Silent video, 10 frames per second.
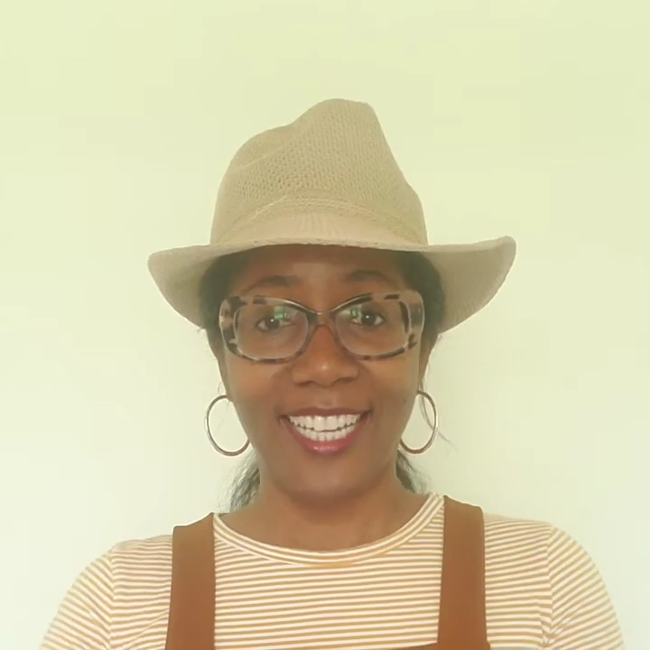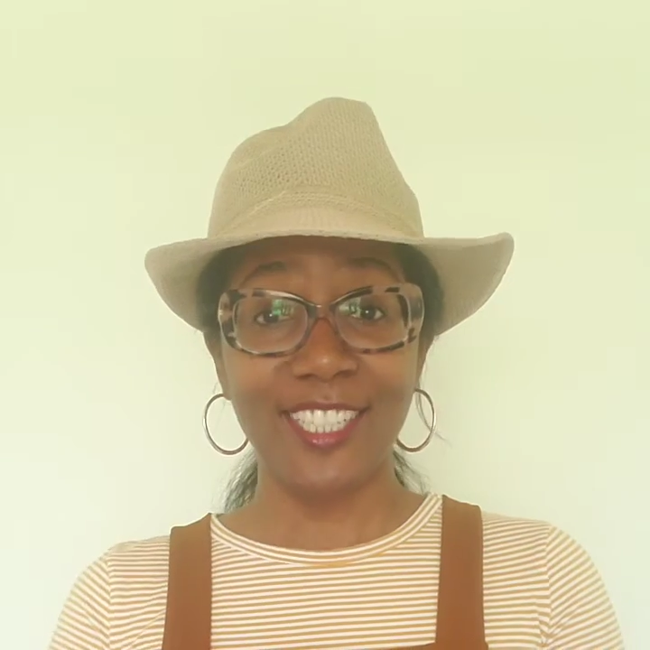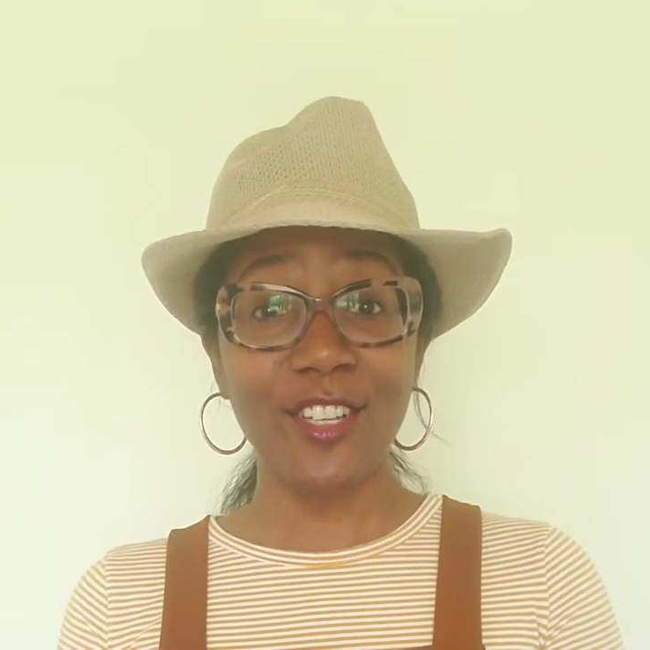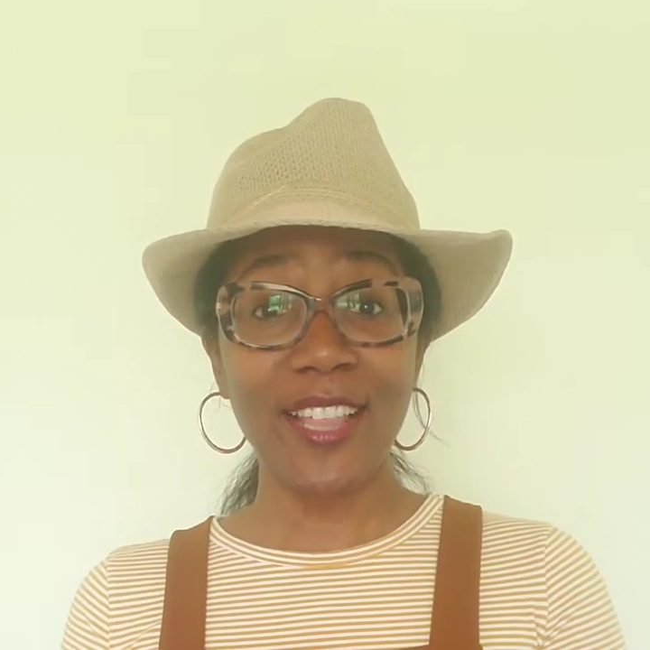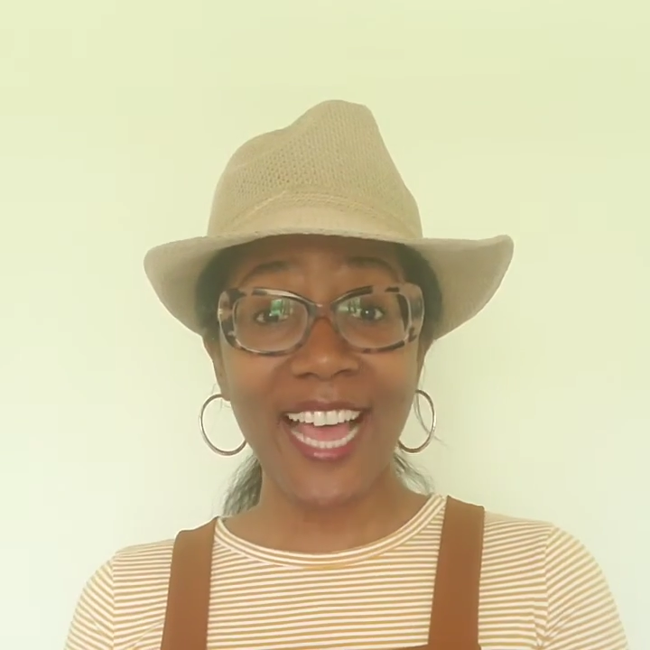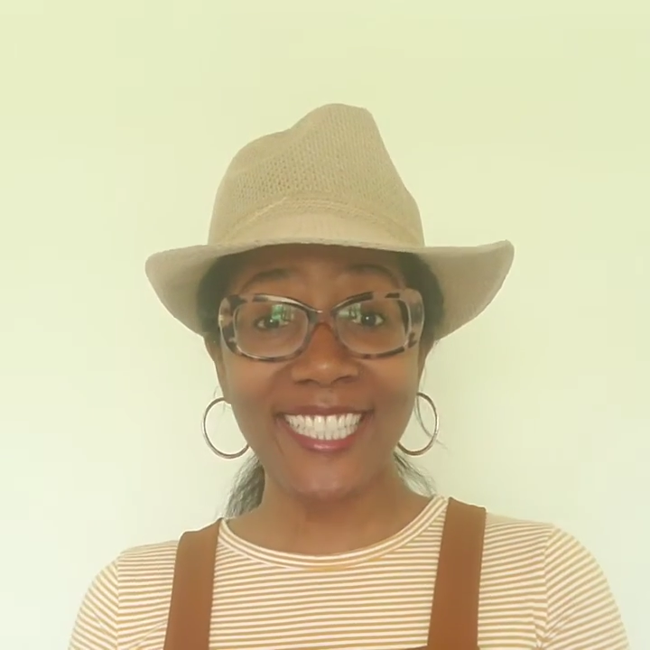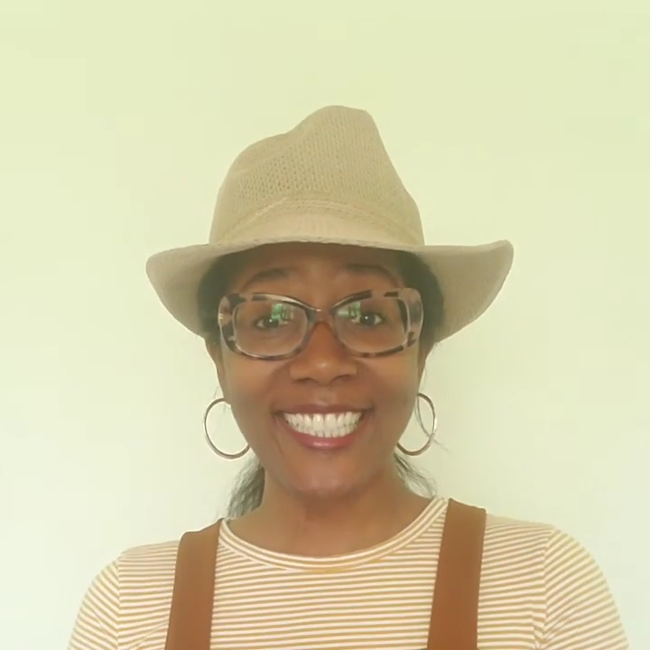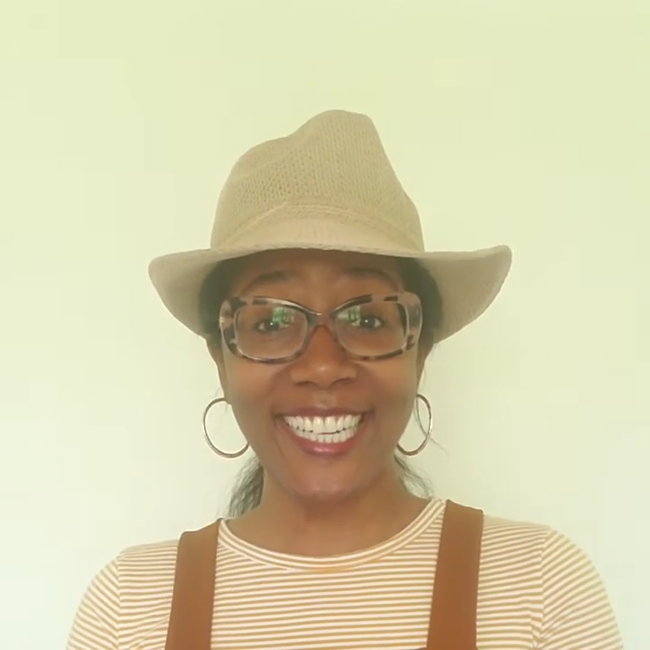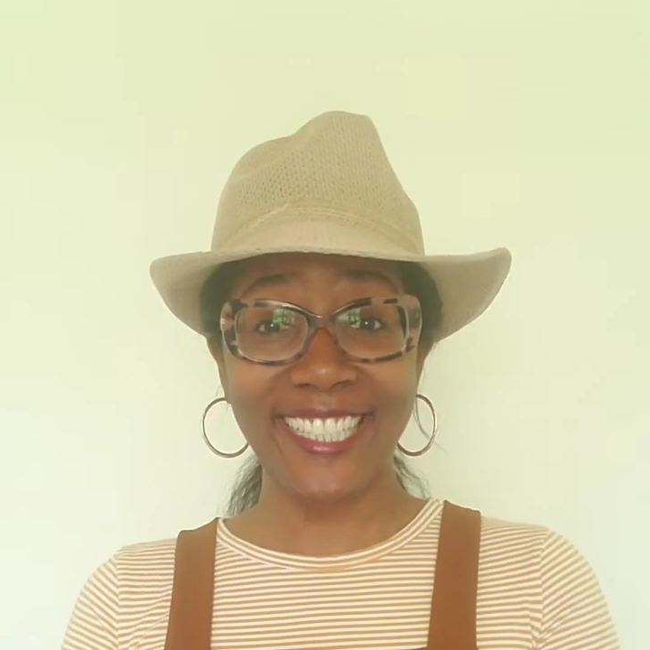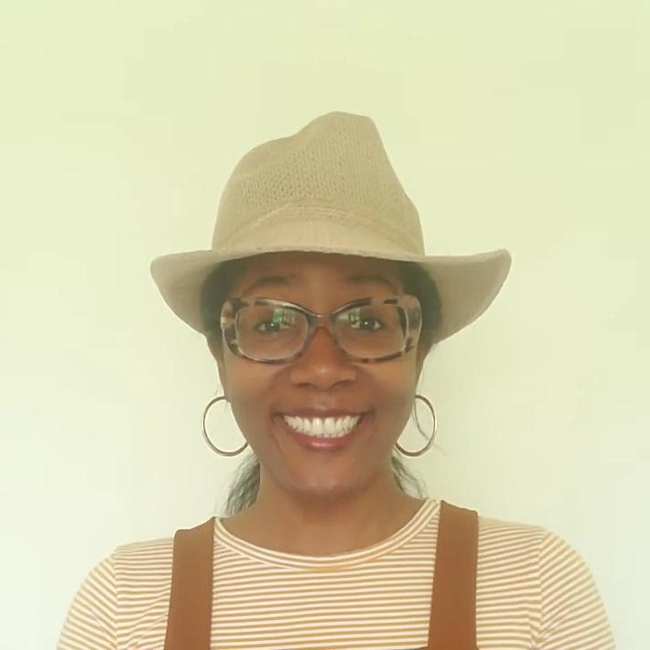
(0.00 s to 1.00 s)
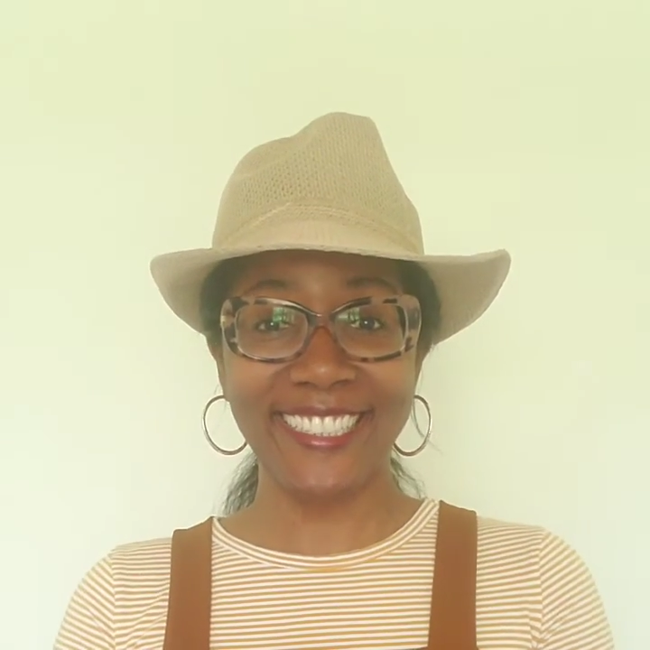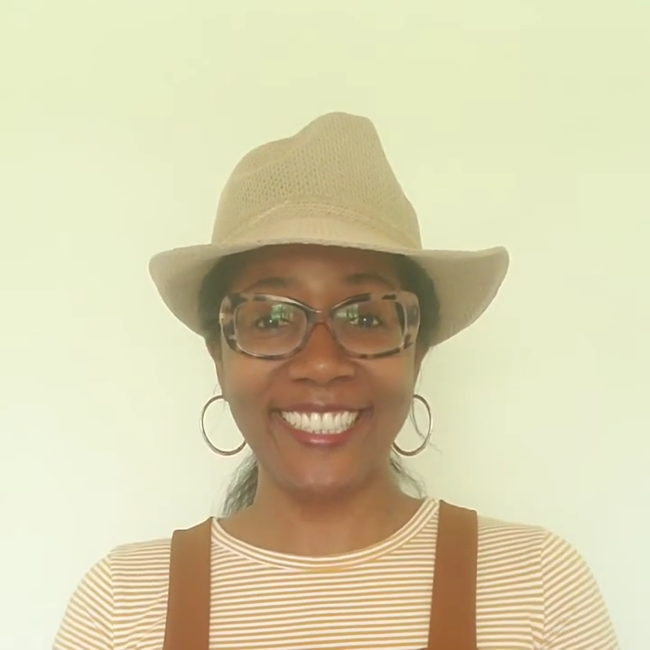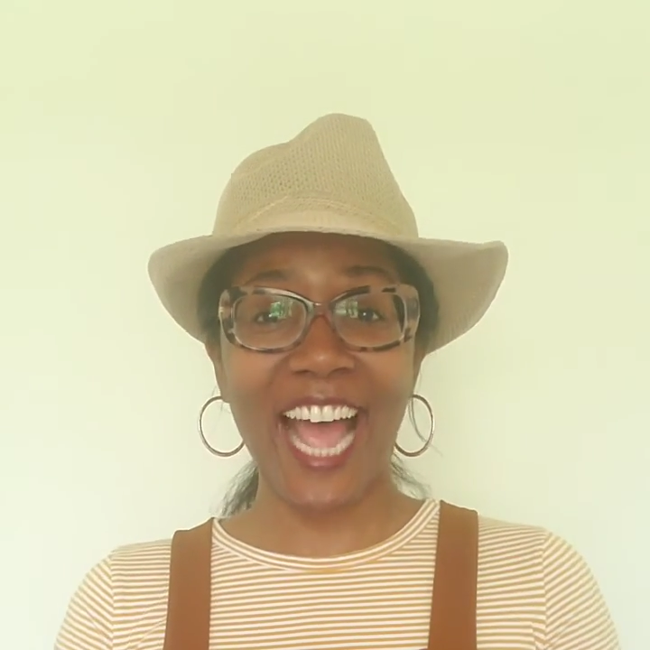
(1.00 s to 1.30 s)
So that's it.